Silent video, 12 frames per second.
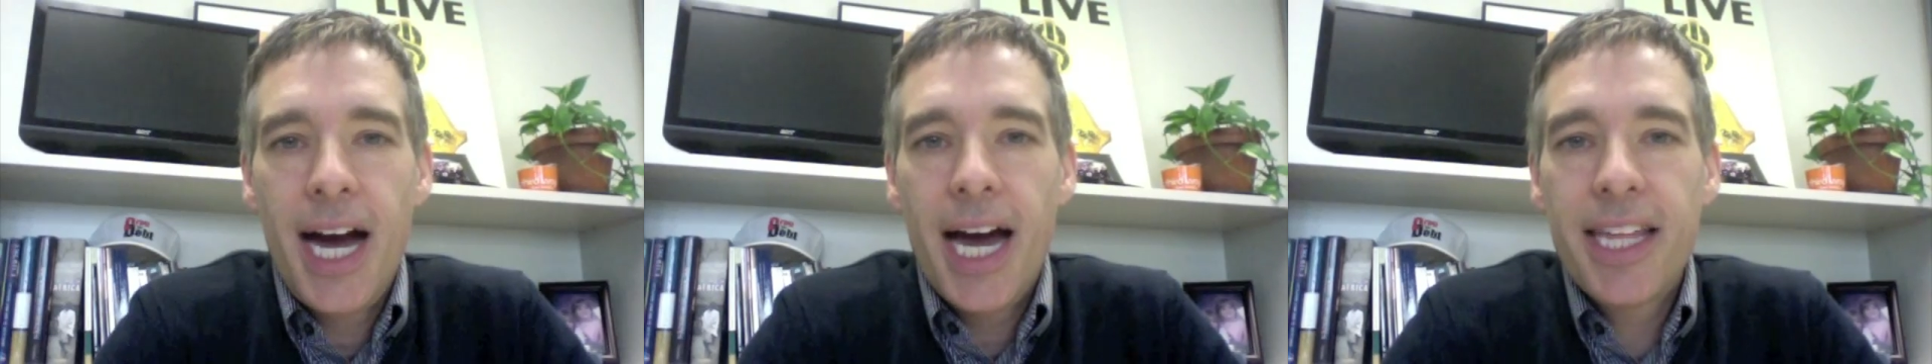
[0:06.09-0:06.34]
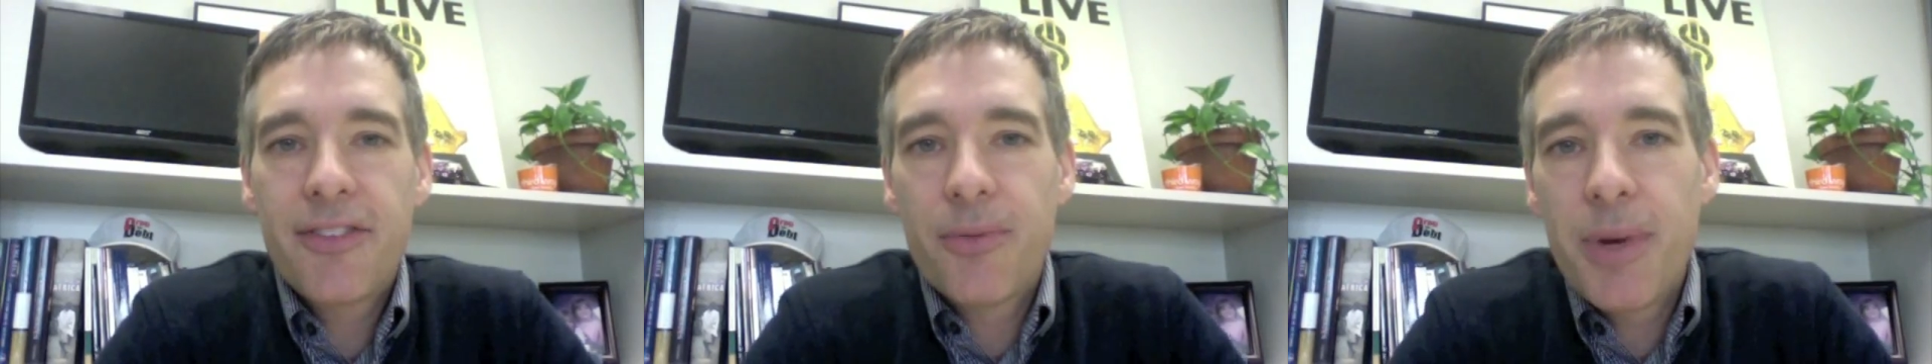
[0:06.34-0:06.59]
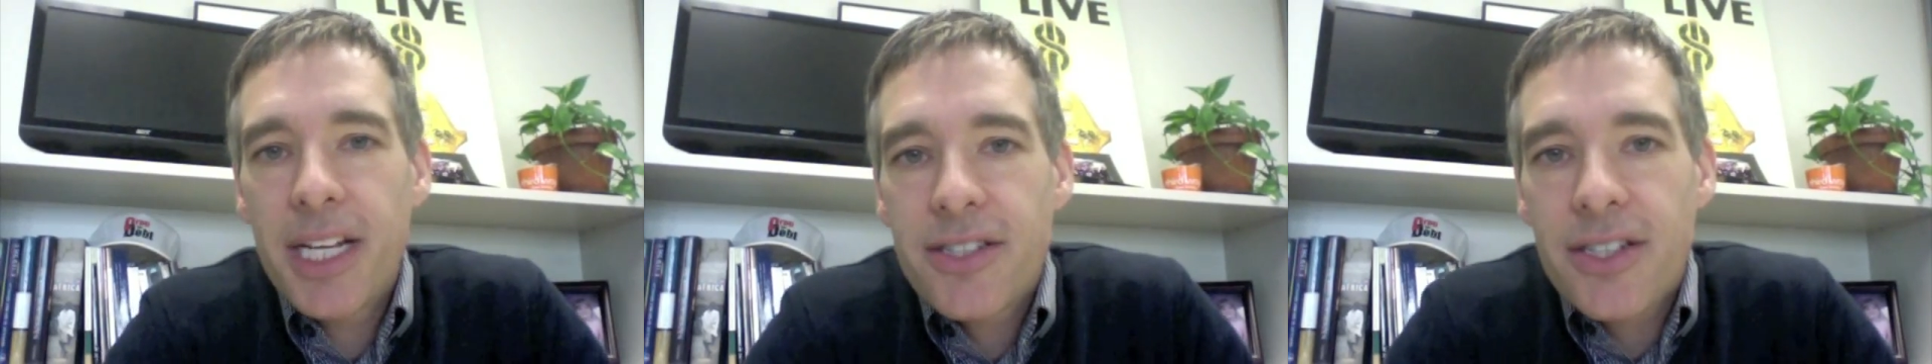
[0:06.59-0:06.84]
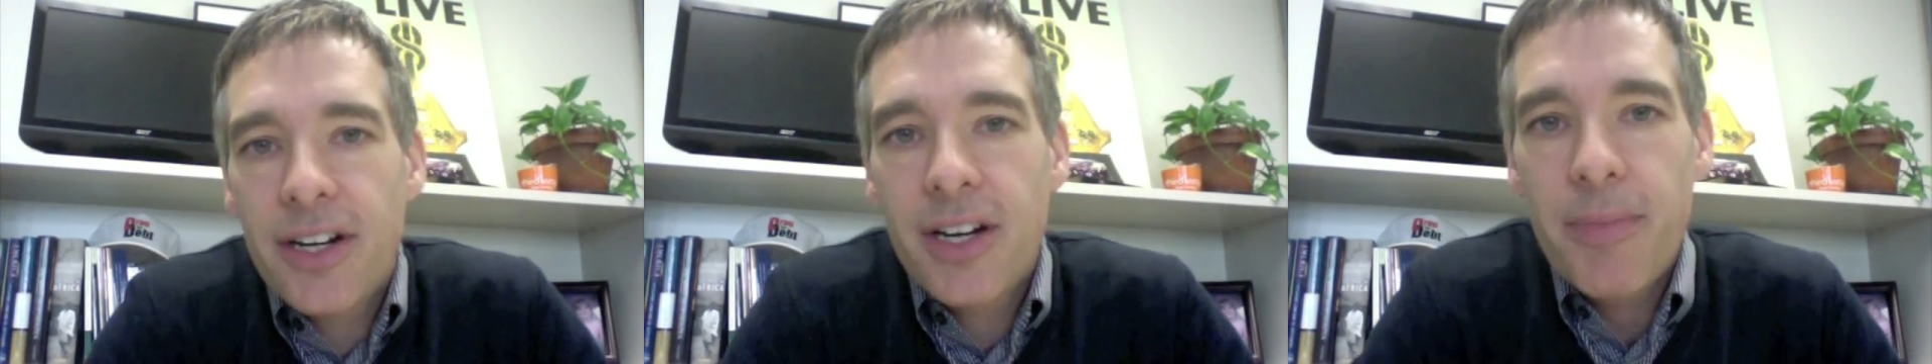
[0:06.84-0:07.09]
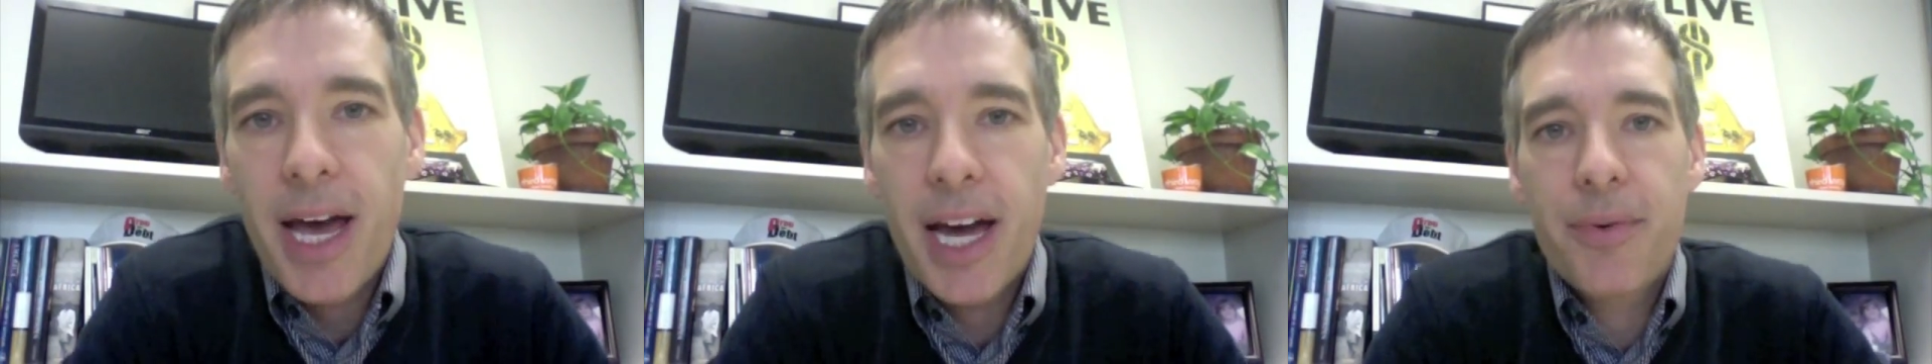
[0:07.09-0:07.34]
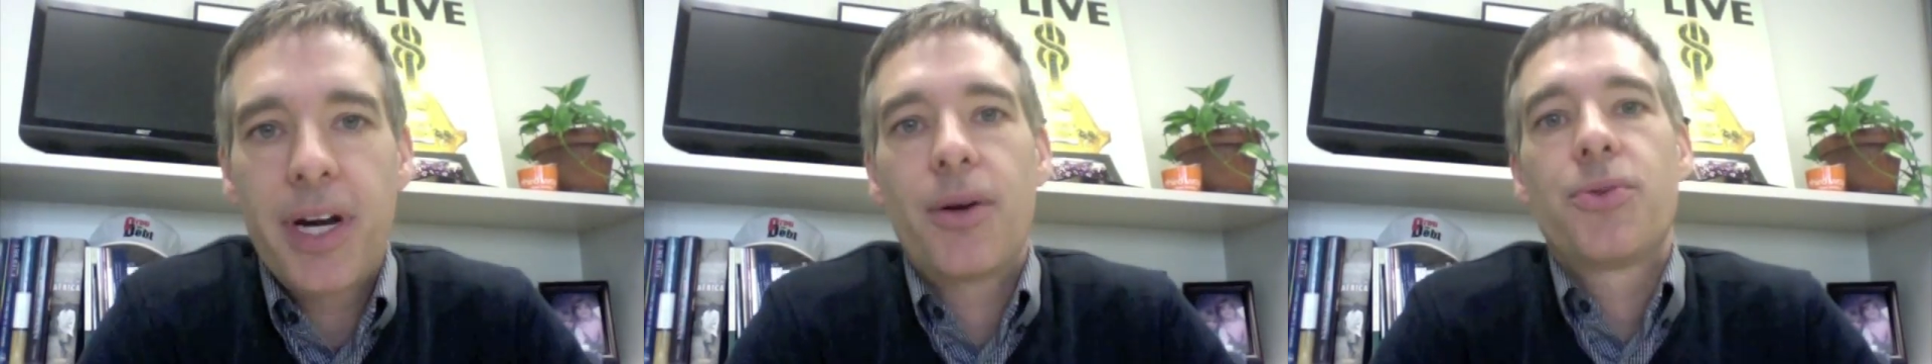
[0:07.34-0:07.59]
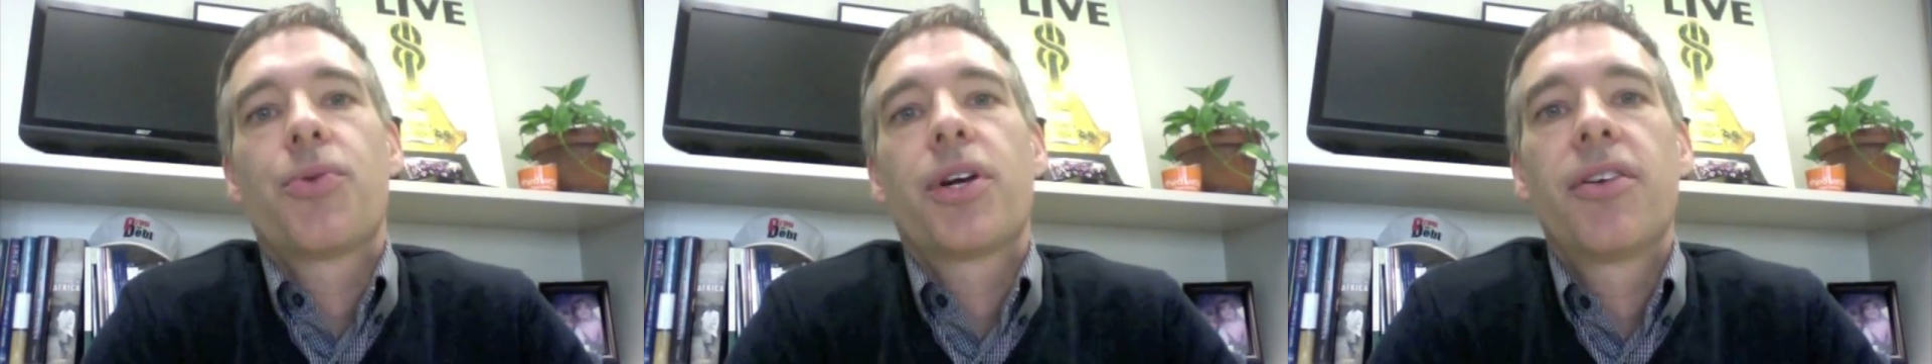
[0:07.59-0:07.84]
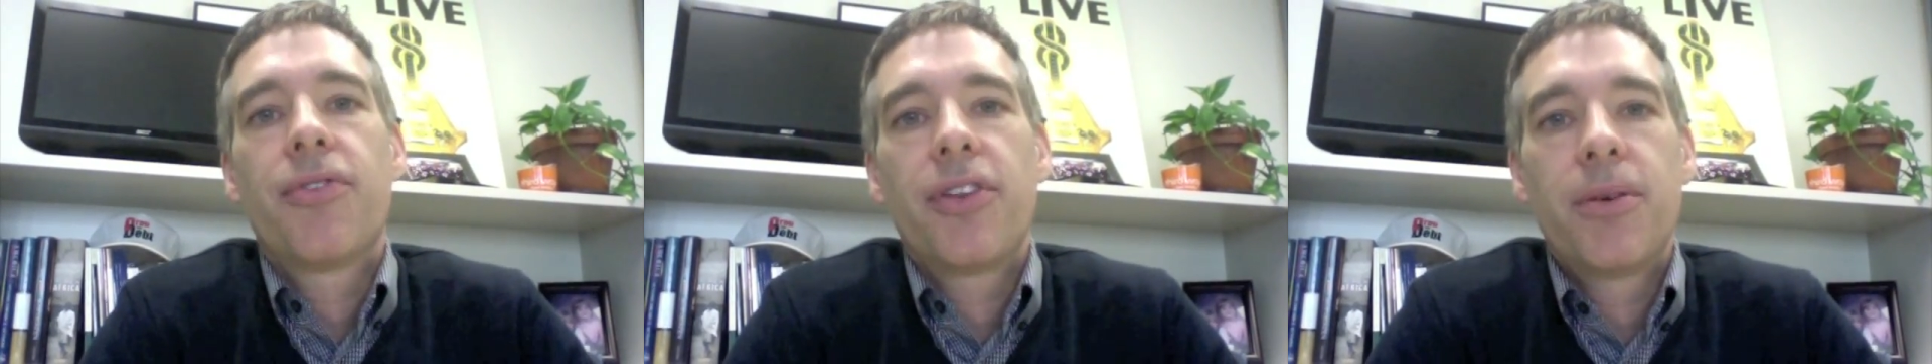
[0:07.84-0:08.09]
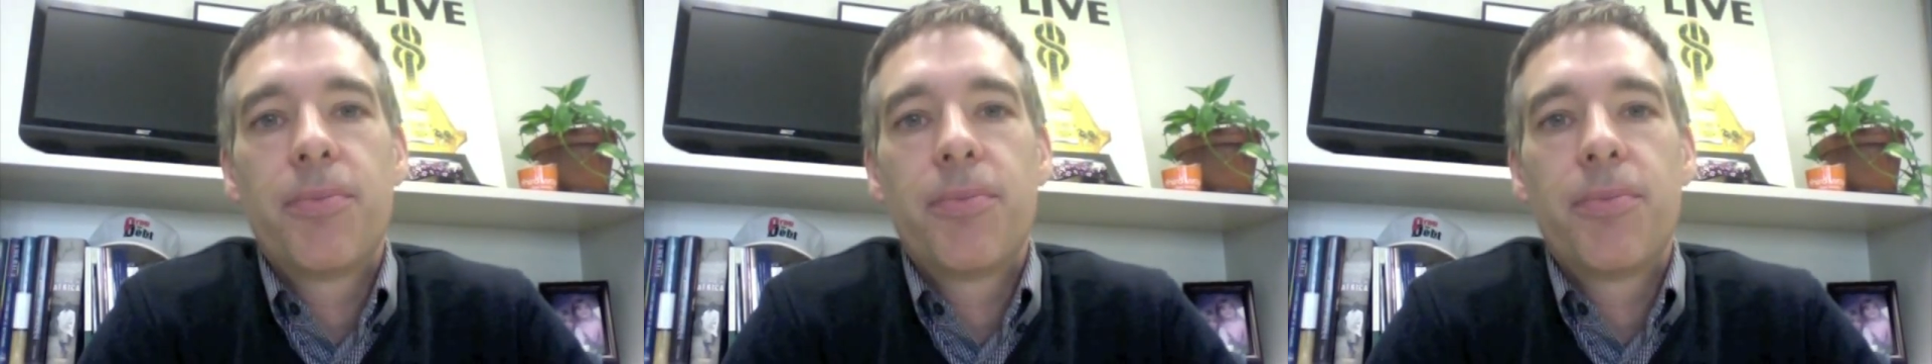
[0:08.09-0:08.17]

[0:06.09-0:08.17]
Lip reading: I think for me it started back when I was working for the